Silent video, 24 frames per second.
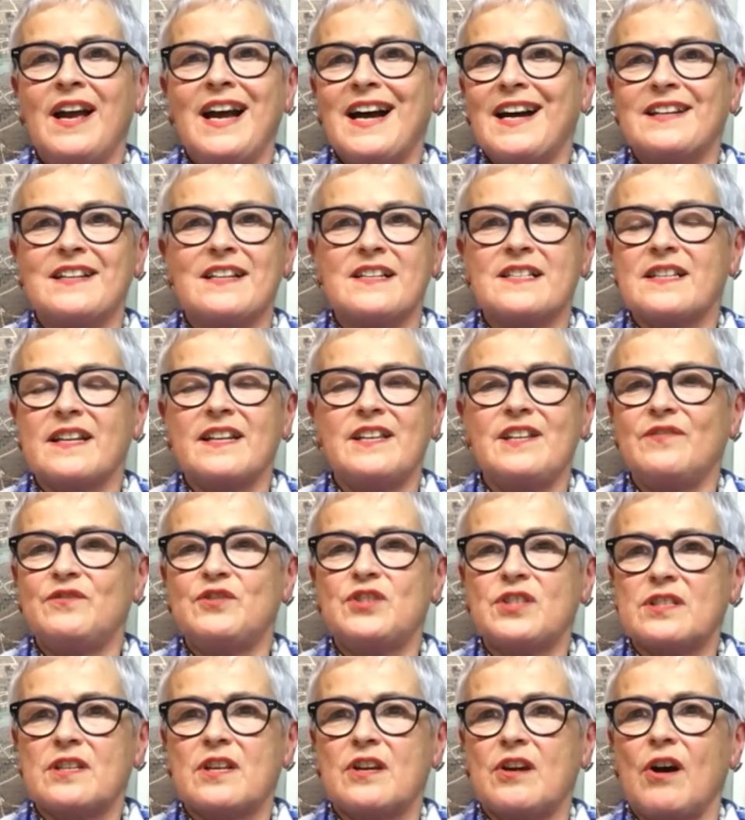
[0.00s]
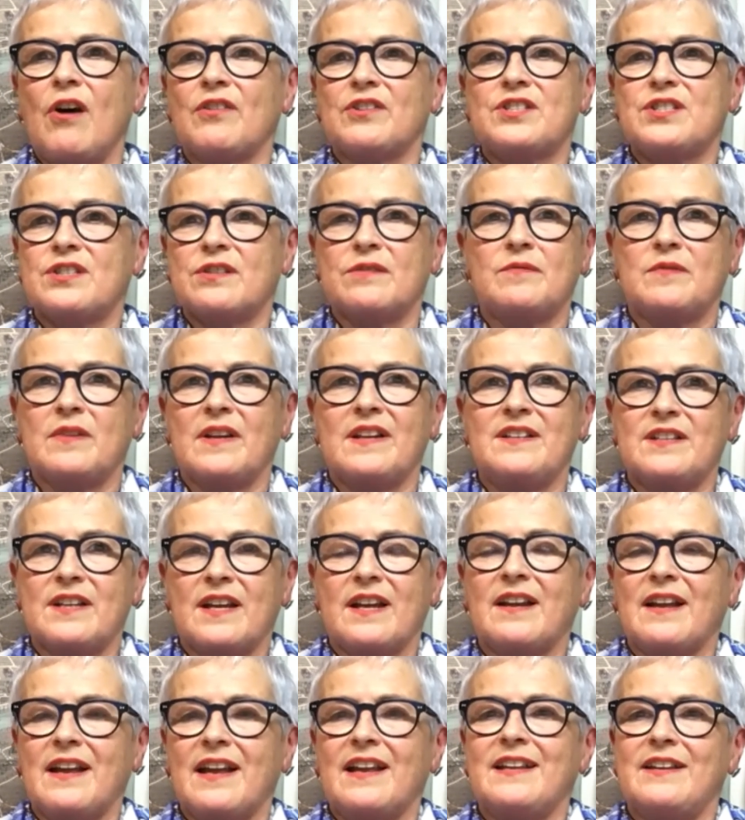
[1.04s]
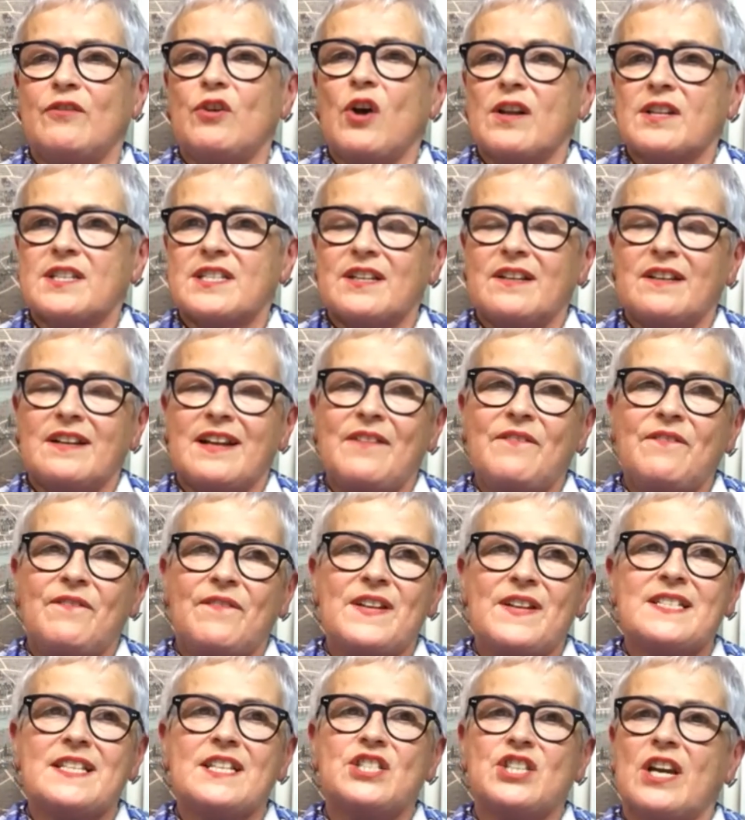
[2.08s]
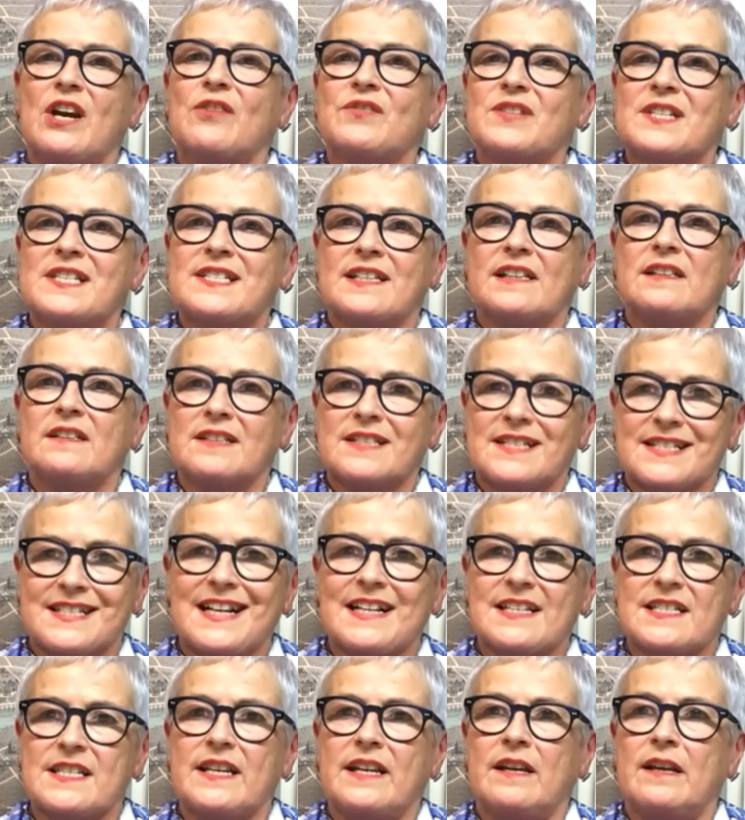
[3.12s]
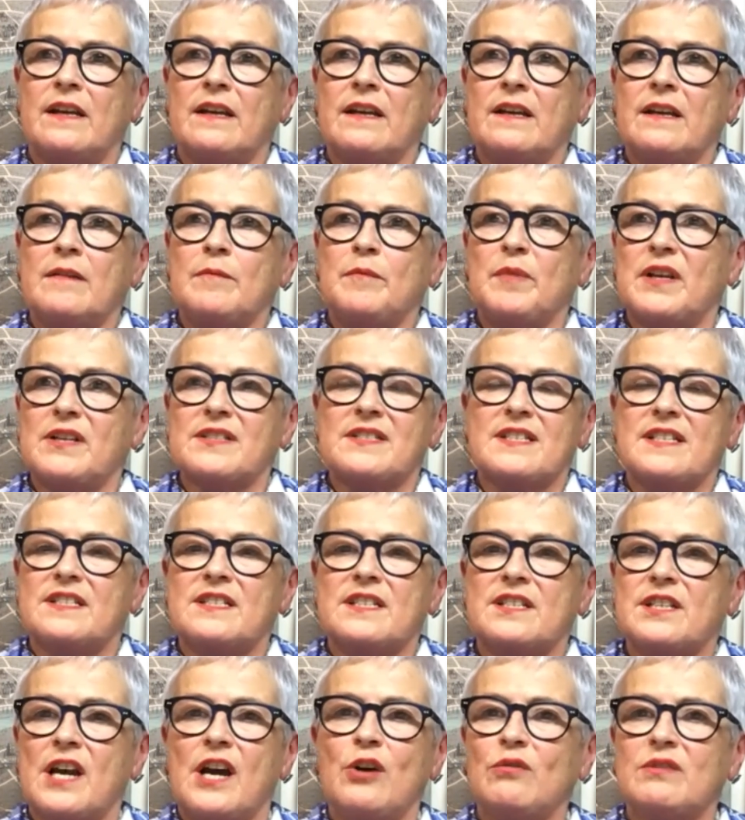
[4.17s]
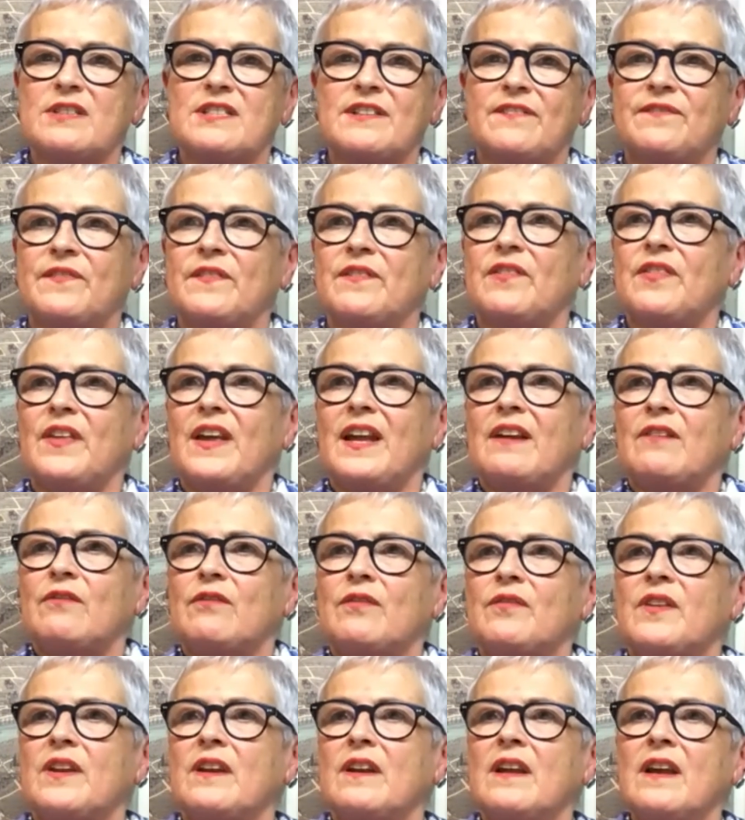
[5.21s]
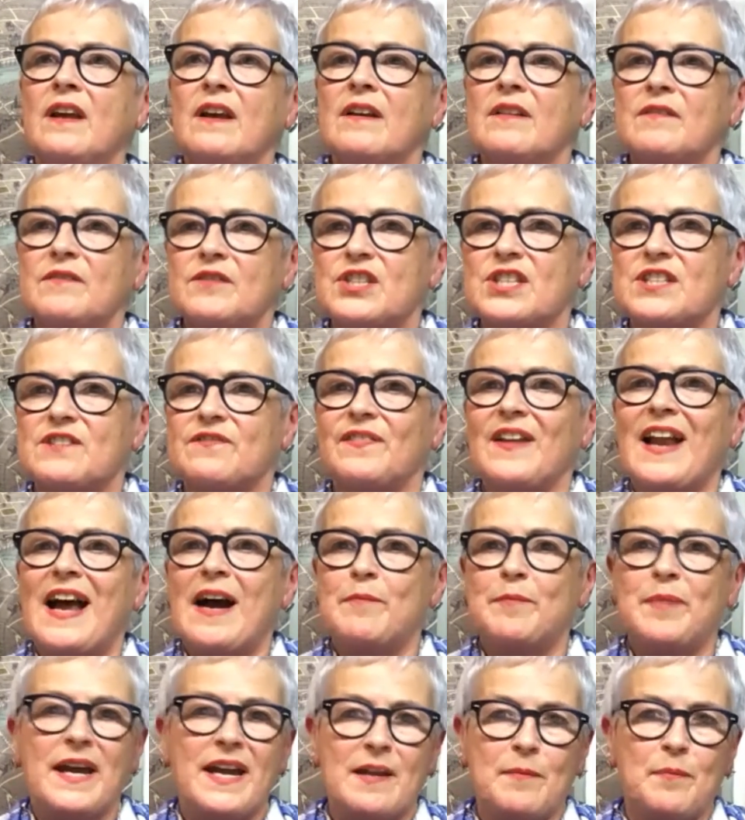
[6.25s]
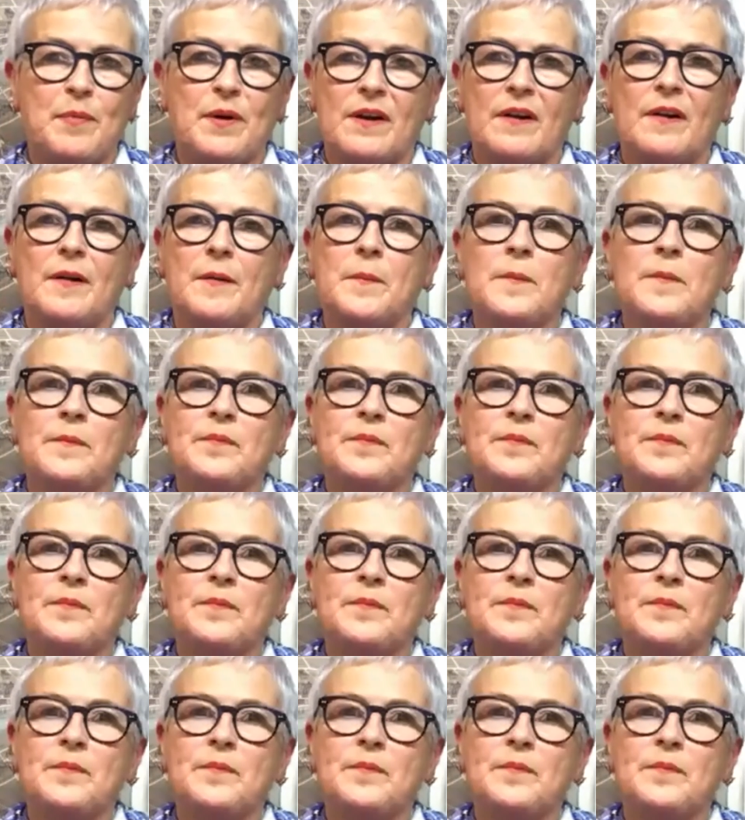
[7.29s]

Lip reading: And I say, you've got to envisage it on silk satin because it's a whole different thing than just flat paper.